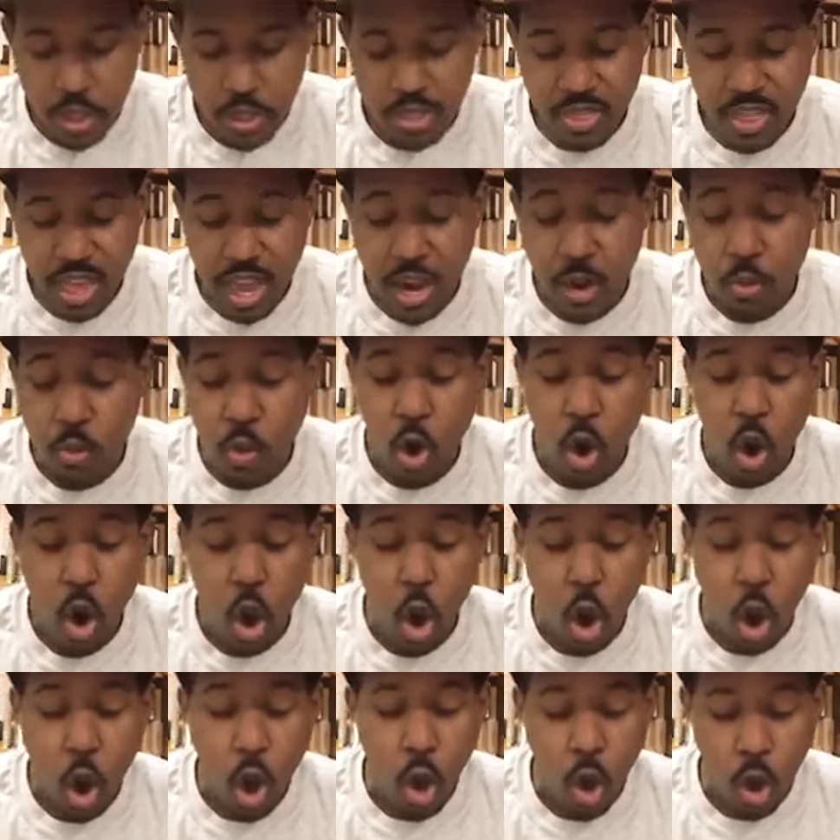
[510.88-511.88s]
They were
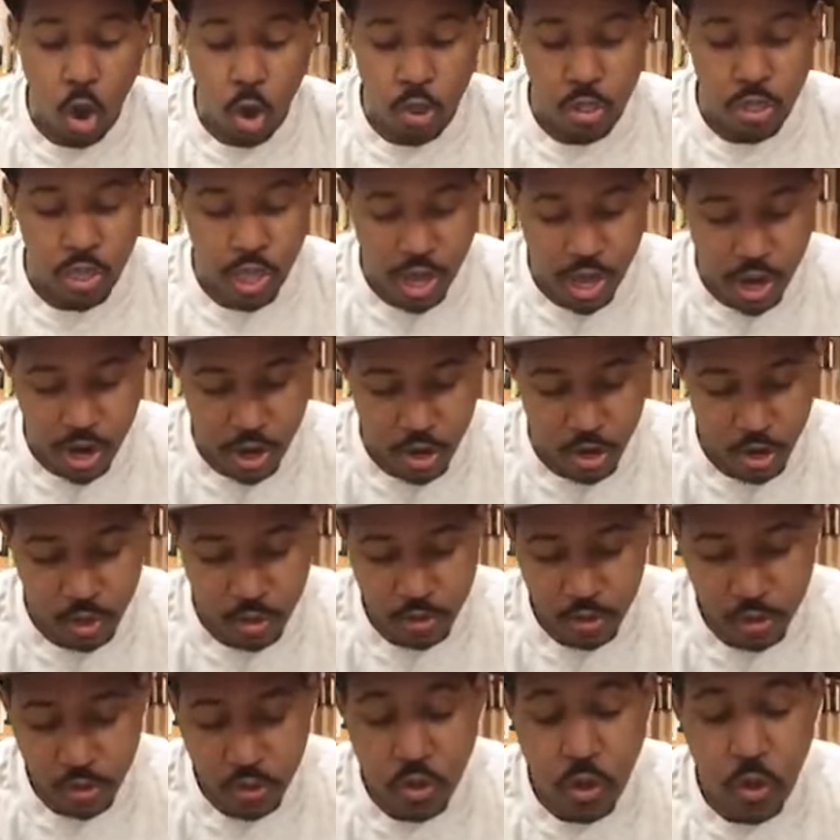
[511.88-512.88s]
all there,
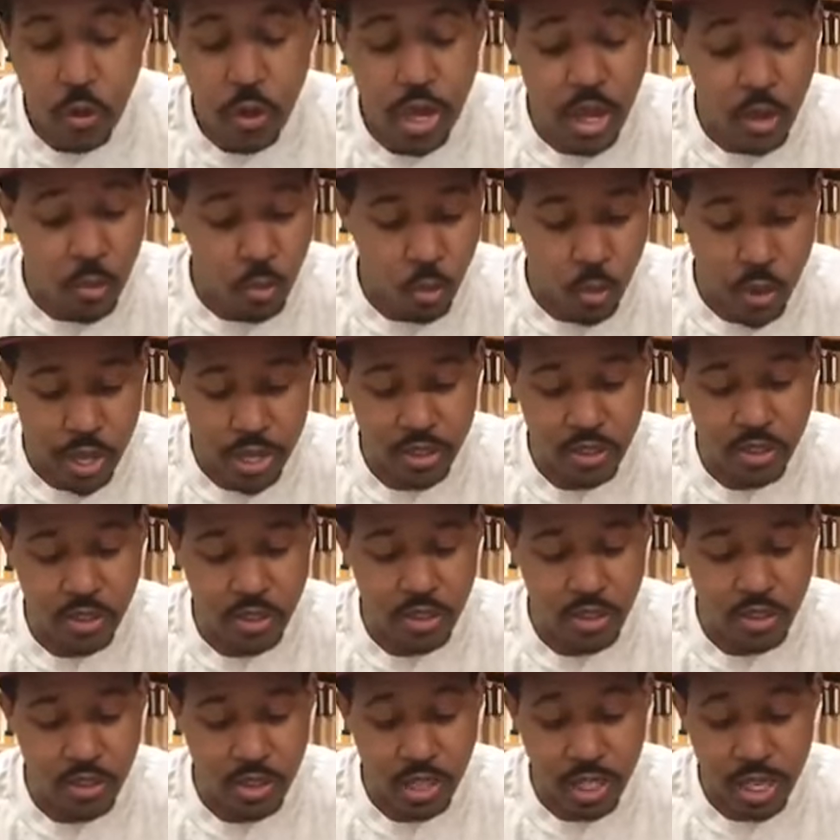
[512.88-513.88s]
so he went
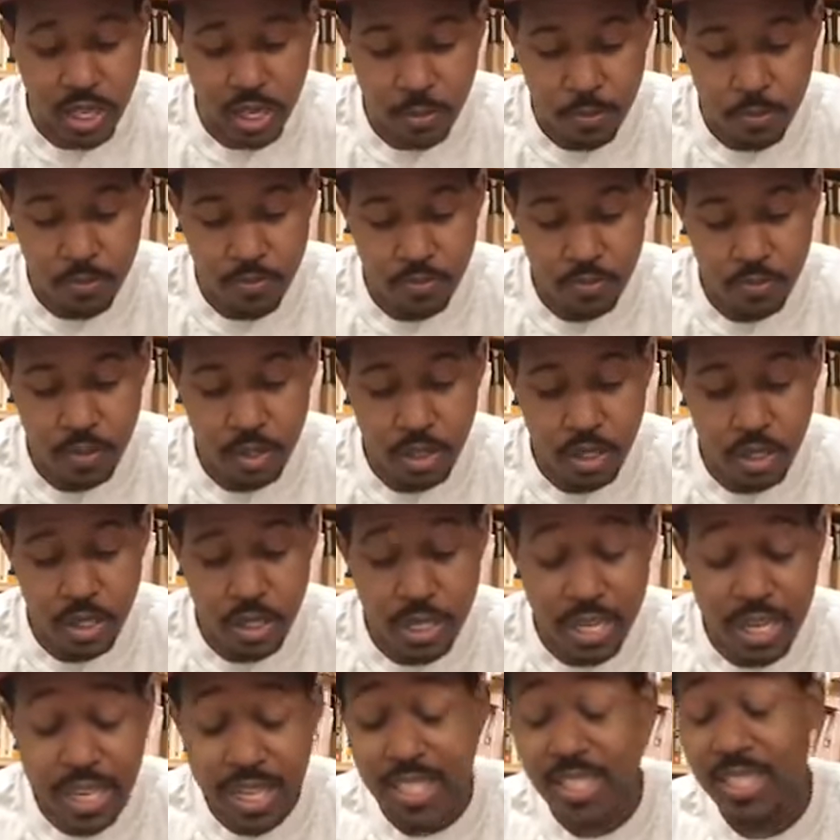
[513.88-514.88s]
to sleep.
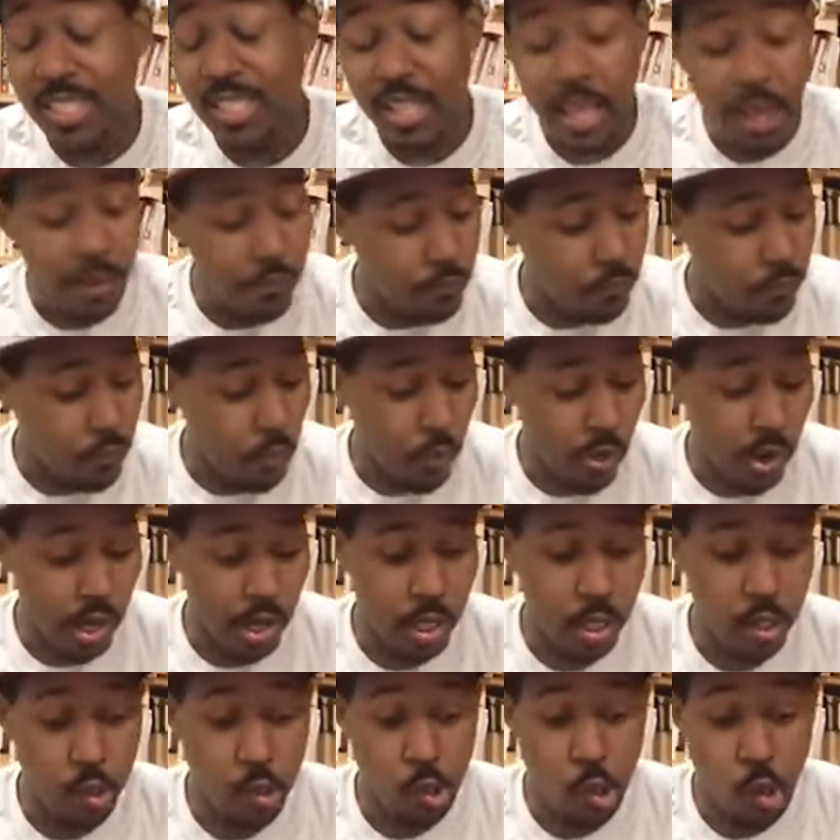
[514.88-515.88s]
He slept for
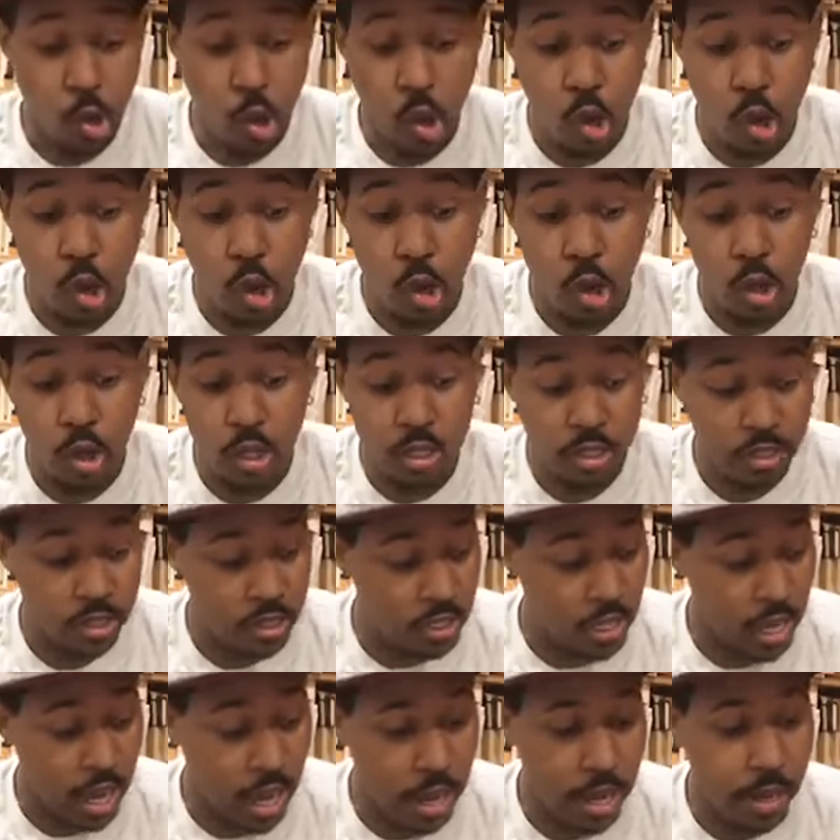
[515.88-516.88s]
a long
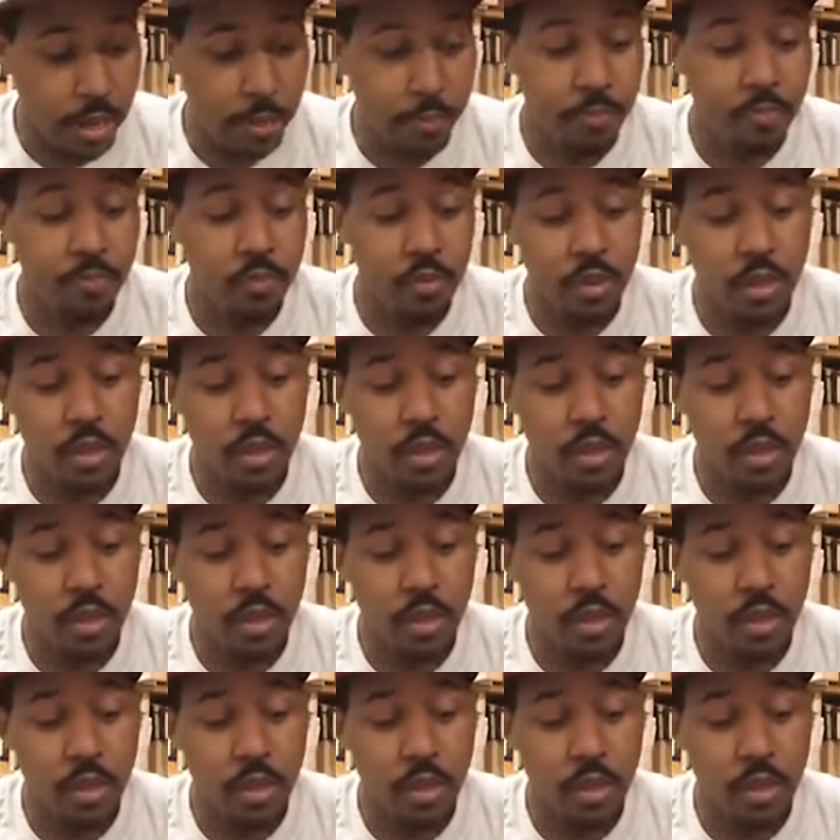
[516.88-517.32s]
time.